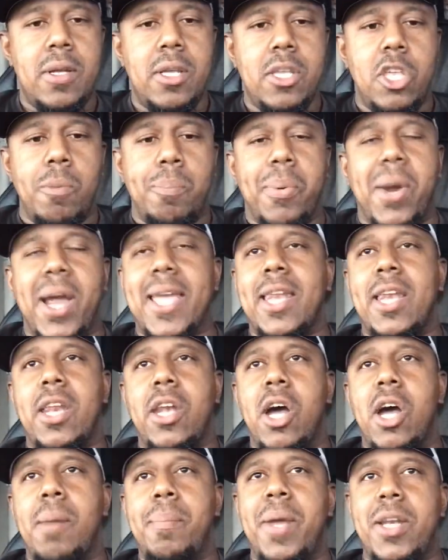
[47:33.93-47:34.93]
You're breaking it
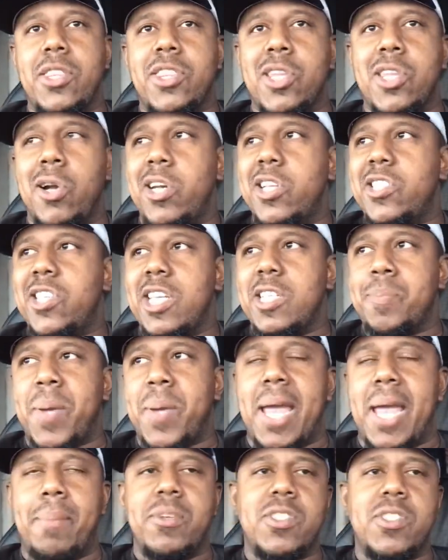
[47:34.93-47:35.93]
up into 36
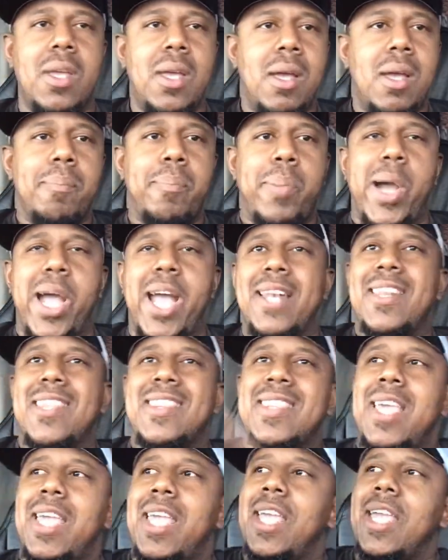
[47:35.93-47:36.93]
payments. But the
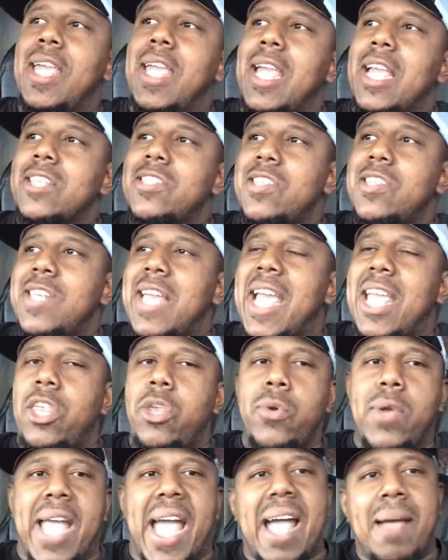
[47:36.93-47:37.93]
thing is that
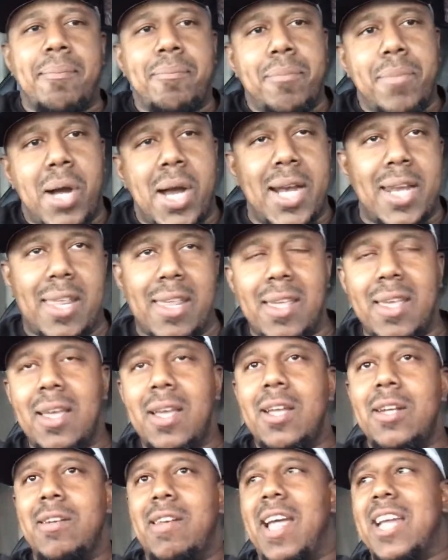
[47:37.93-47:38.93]
you got money
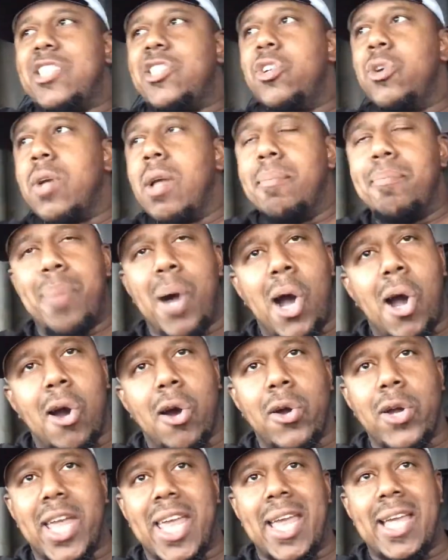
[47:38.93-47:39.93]
that you can
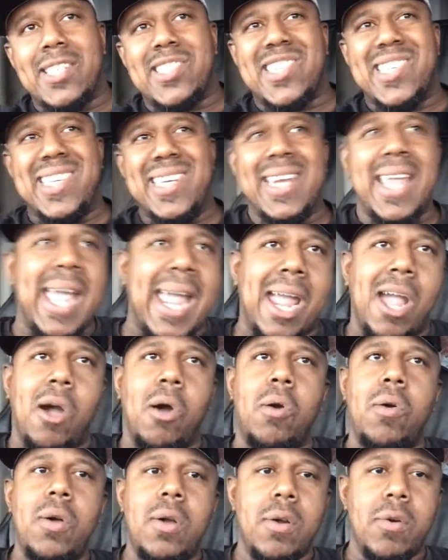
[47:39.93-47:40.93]
borrow against
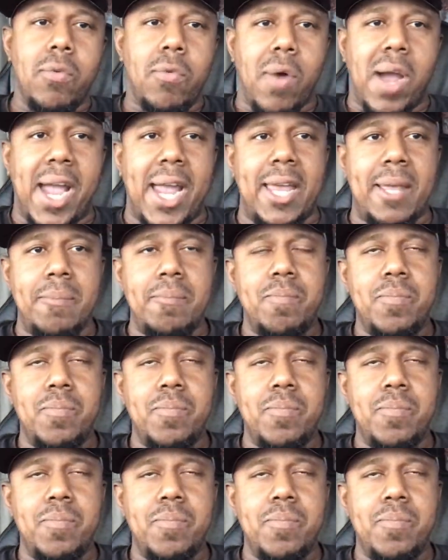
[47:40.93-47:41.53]
now, right?